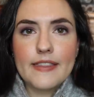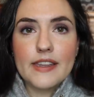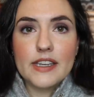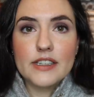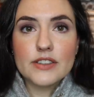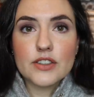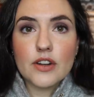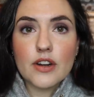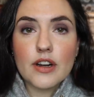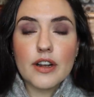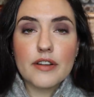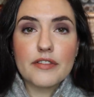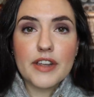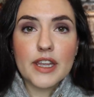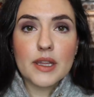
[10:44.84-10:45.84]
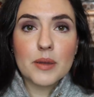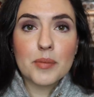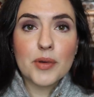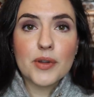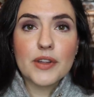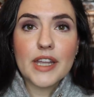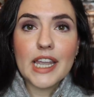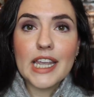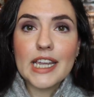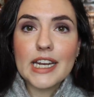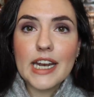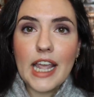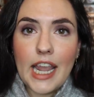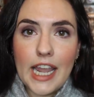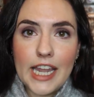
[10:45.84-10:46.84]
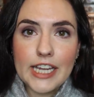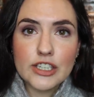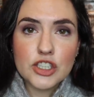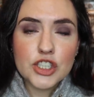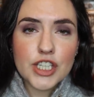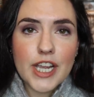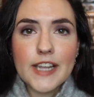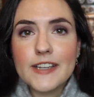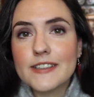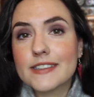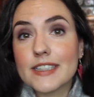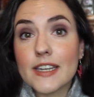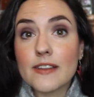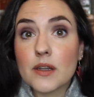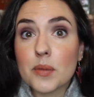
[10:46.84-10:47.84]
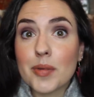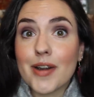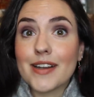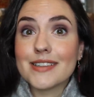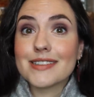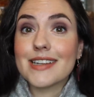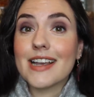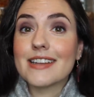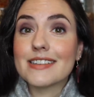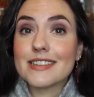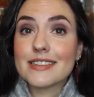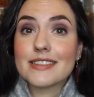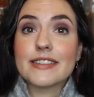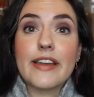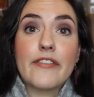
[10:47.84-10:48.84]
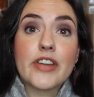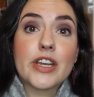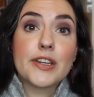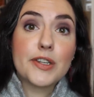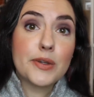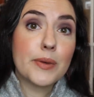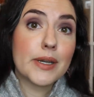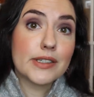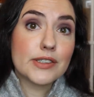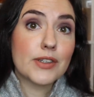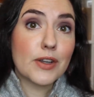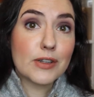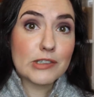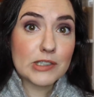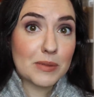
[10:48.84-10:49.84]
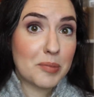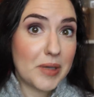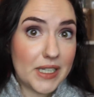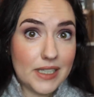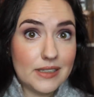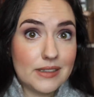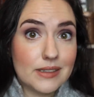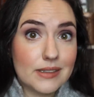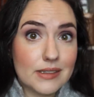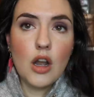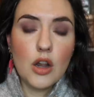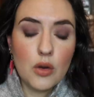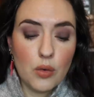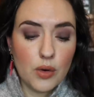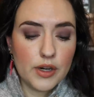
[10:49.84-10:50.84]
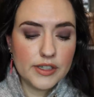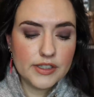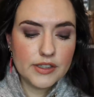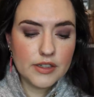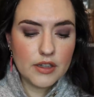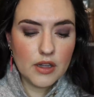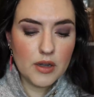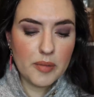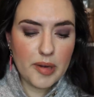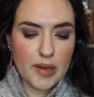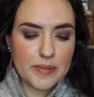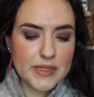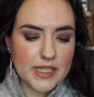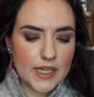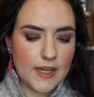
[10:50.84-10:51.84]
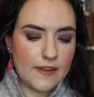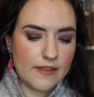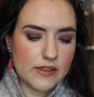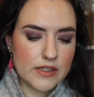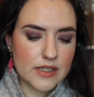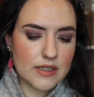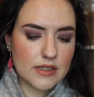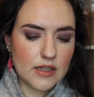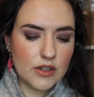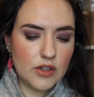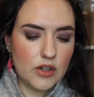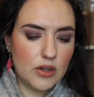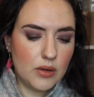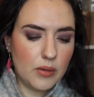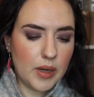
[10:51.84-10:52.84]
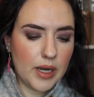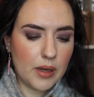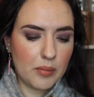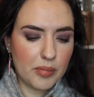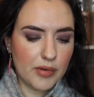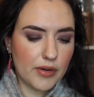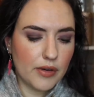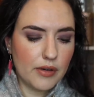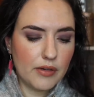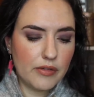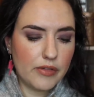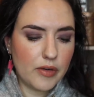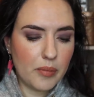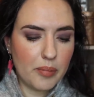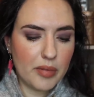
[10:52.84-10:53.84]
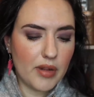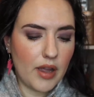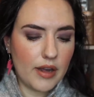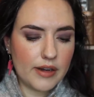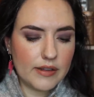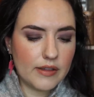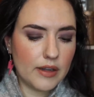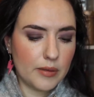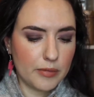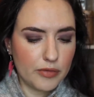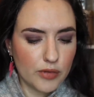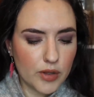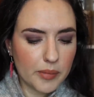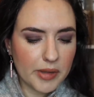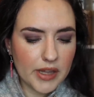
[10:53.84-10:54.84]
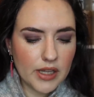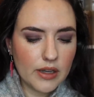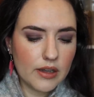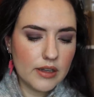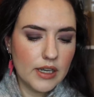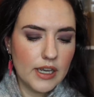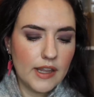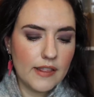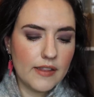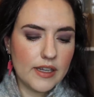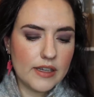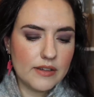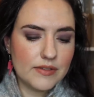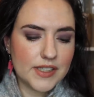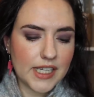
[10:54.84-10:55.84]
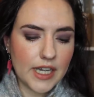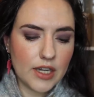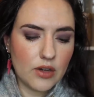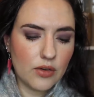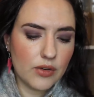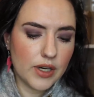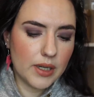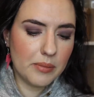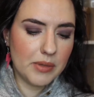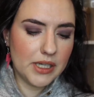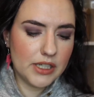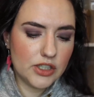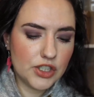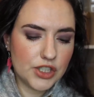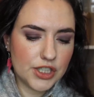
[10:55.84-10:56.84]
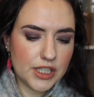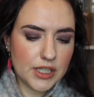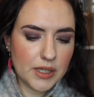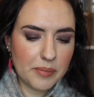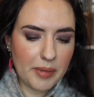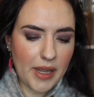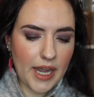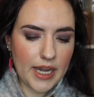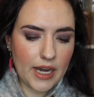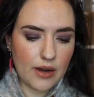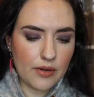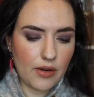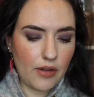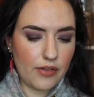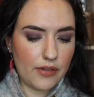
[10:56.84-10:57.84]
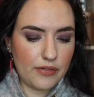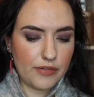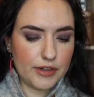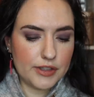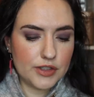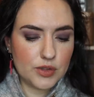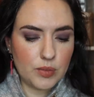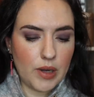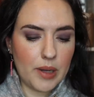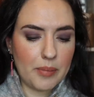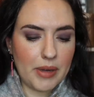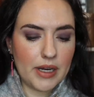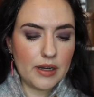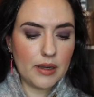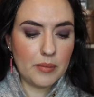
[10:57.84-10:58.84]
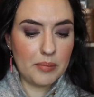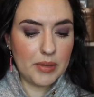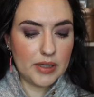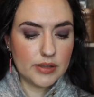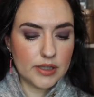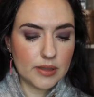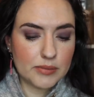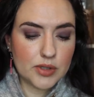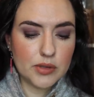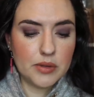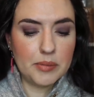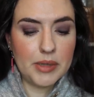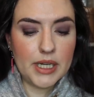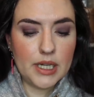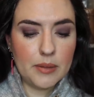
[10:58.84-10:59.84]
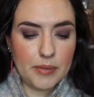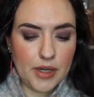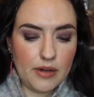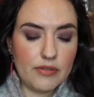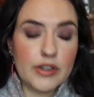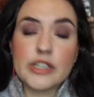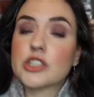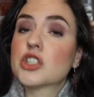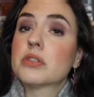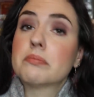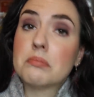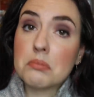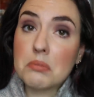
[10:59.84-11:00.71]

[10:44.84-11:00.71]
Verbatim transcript: These are available in eight shades and they're priced at seven US dollars a piece. According to the ColourPop site, this is a new and improved blotted lip formula, leaves a creamy sheer payout on the first swipe and can build up to a medium coverage.